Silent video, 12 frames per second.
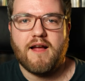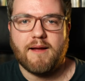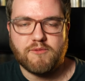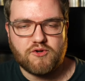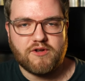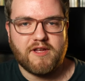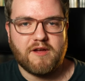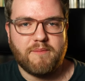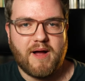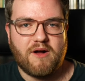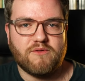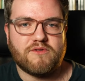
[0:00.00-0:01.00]
I'm talking
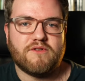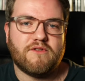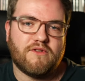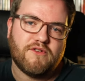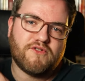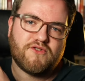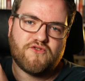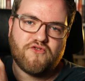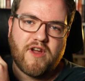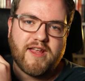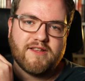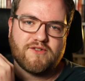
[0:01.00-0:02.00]
about The
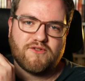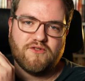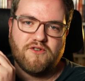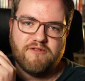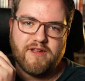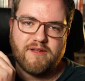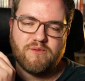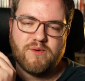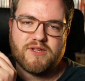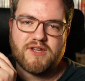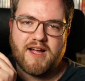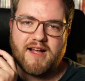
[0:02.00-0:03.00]
Straight Story,
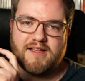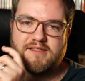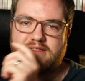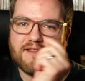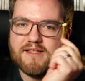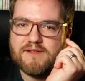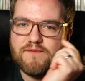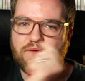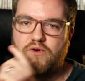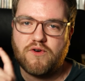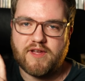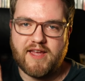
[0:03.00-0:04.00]
which has this
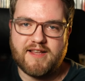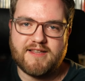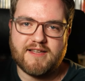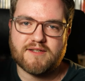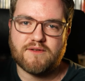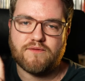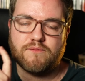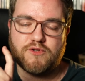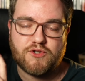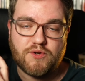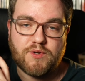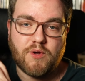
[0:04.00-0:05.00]
4K disc from
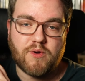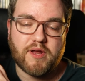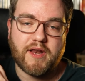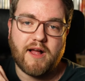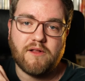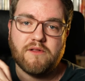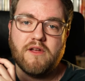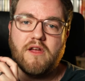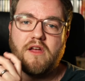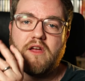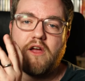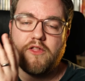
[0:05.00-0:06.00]
Studio Canal,
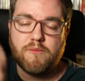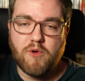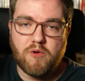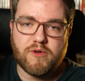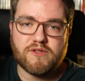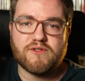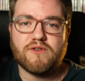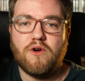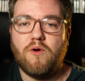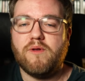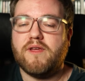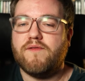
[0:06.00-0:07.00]
at the moment
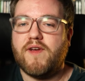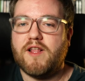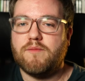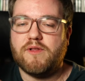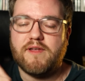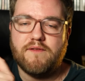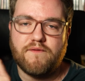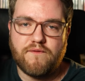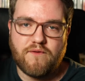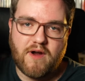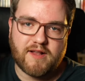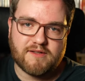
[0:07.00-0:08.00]
only available in
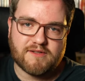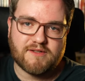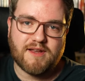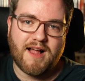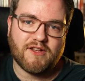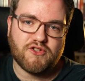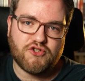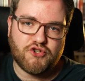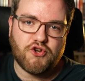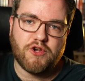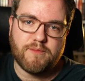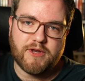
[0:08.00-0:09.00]
France and
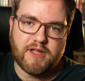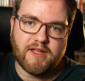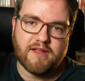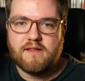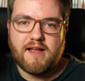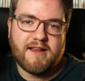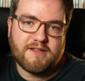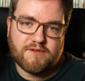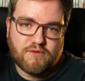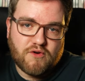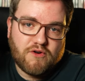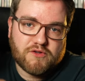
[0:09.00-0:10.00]
Germany. That is
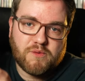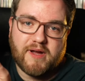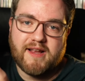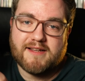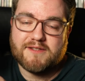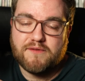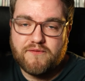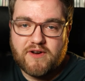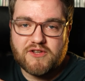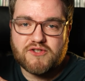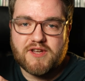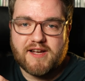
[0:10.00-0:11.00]
of course why it has the
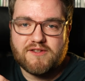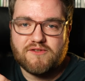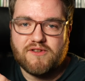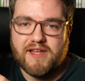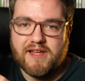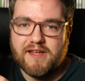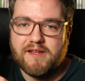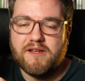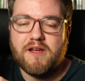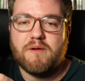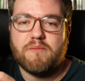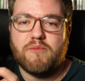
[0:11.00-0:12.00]
French title here,
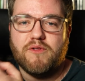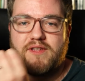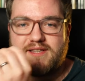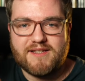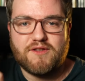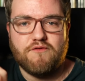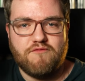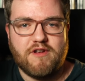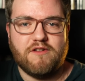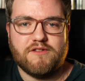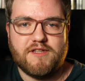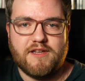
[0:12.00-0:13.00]
but this is the
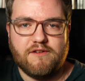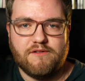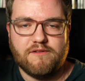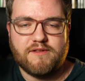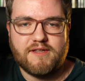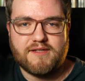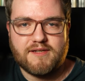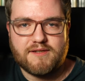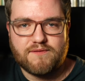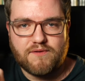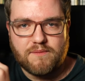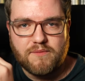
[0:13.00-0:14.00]
real deal. This
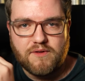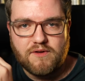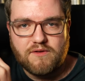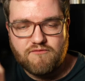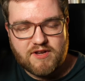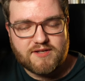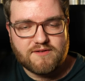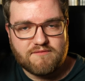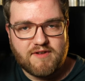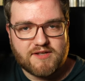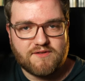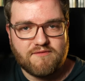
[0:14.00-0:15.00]
is from the recent
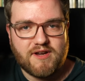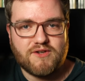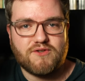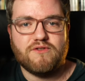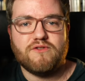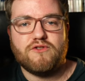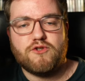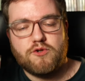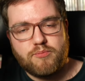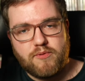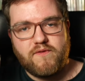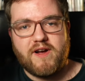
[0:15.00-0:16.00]
restoration
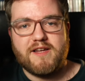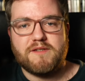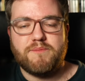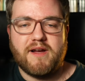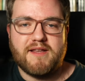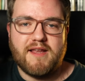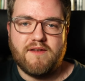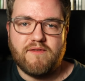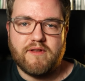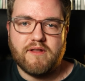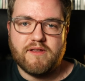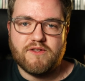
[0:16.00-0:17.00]
supervised by
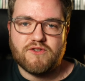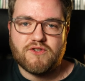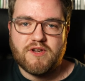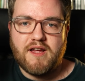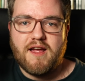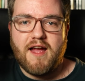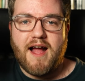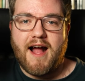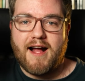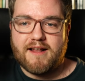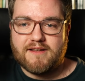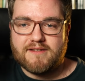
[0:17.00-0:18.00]
David Lynch,
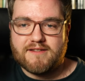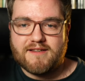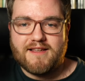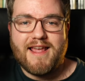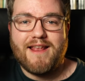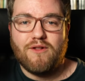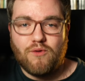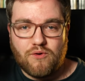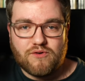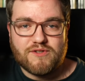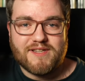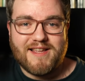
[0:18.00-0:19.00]
and it
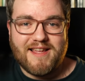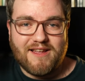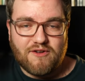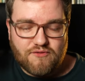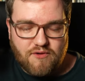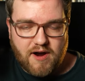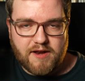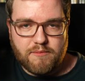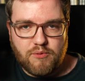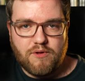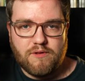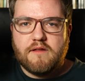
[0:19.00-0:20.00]
looks
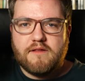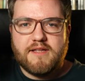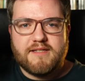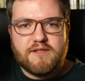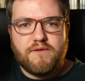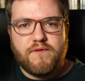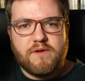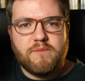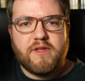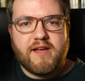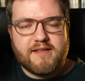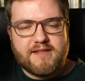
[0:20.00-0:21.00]
incredible. This is a film
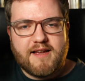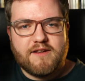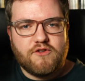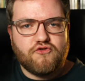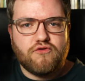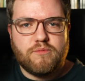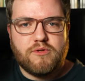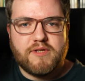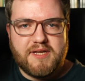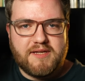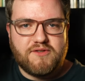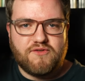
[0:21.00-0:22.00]
that has had a troubled
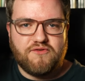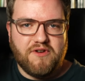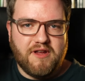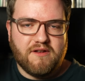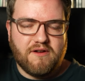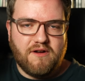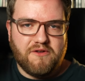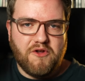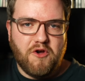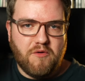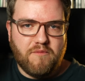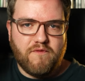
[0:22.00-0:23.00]
history on
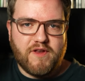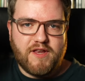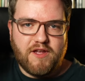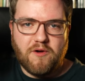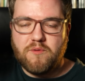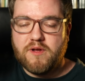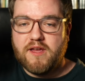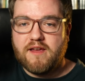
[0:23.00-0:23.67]
home video.